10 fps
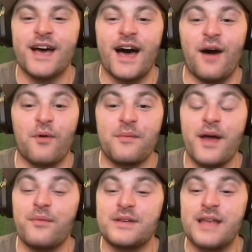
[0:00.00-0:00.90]
We're going to
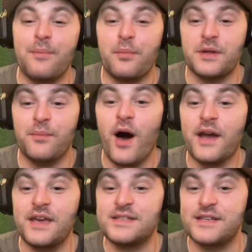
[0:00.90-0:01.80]
be able to step up in the
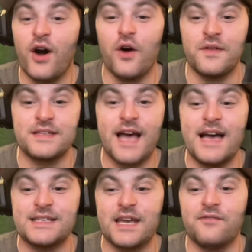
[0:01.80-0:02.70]
pocket. You see all these
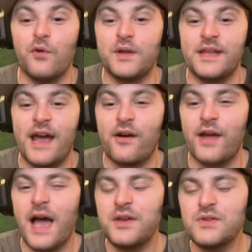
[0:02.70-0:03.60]
guys kind of void the
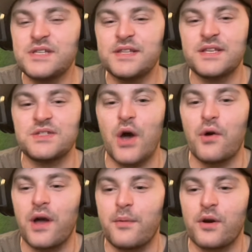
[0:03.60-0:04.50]
area. I do see this
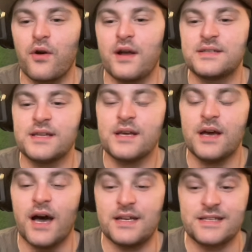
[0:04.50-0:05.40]
zone coming across,
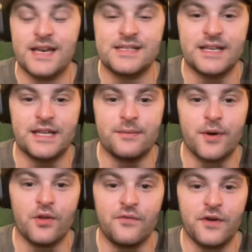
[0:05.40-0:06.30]
just kind of sitting in the
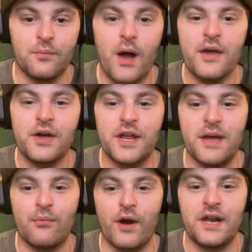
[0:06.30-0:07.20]
middle of the field. Probably could have
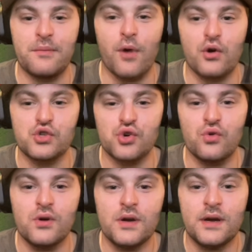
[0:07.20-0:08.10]
hit Brandon
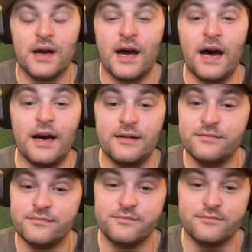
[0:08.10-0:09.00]
Marshall
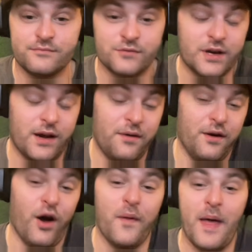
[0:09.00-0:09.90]

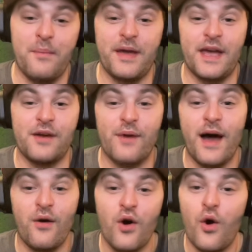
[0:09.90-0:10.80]
on that big in
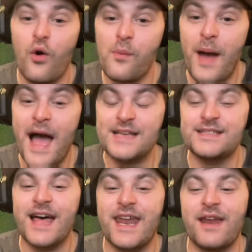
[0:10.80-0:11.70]
route, or
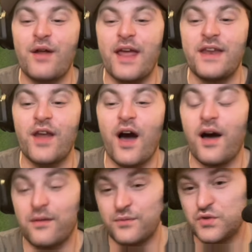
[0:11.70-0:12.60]
pass let it in
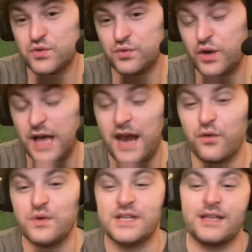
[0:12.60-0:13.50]
kind of
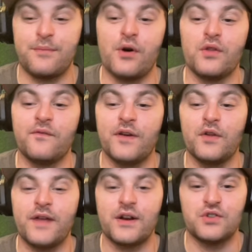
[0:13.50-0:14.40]
towards like the middle of the
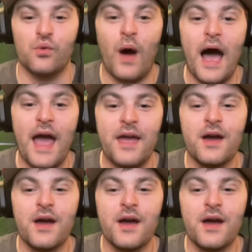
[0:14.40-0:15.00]
field there to Y.